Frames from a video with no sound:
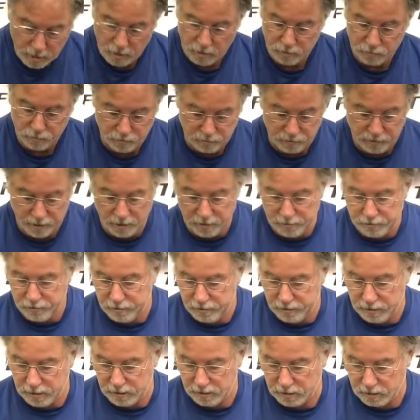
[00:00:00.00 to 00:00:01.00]
So there's your
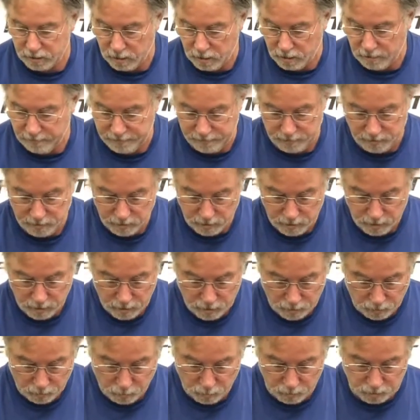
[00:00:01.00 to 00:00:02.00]
DustCuff
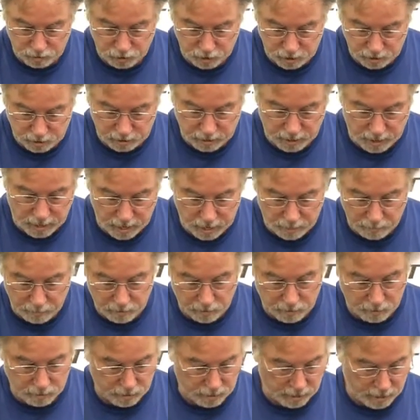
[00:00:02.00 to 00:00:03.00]
with just the
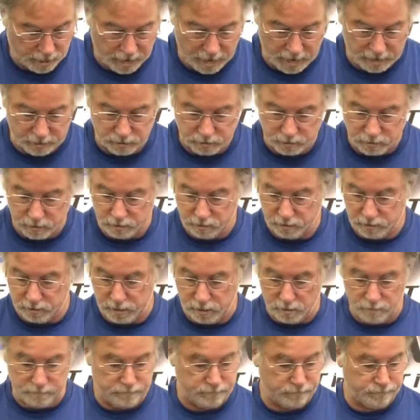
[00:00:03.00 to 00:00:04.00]
hammer action
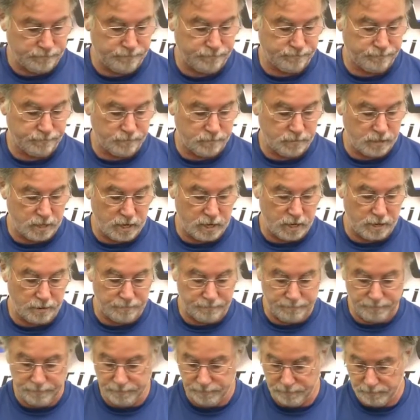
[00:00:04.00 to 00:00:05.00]
itself. Okay?
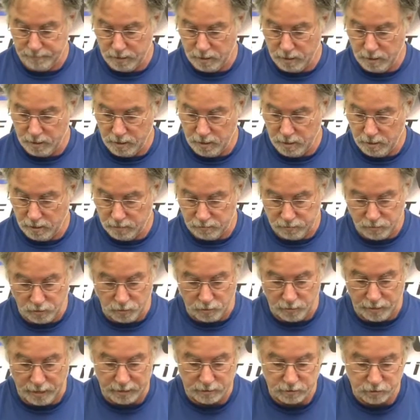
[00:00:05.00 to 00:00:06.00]

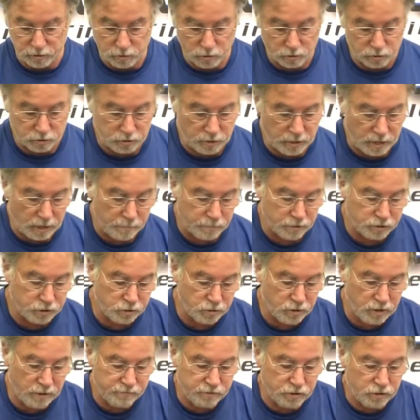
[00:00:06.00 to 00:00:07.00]
So that shows you how much you
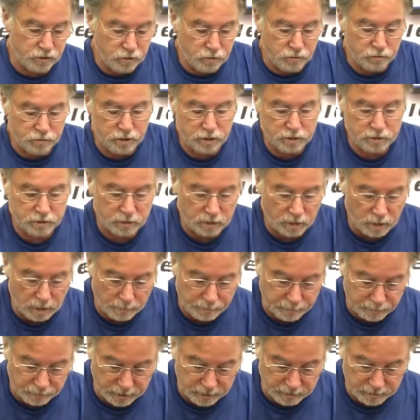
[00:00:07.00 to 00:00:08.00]
have to do just to
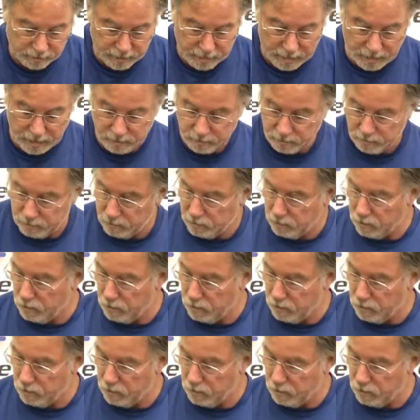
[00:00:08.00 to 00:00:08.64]
operate that.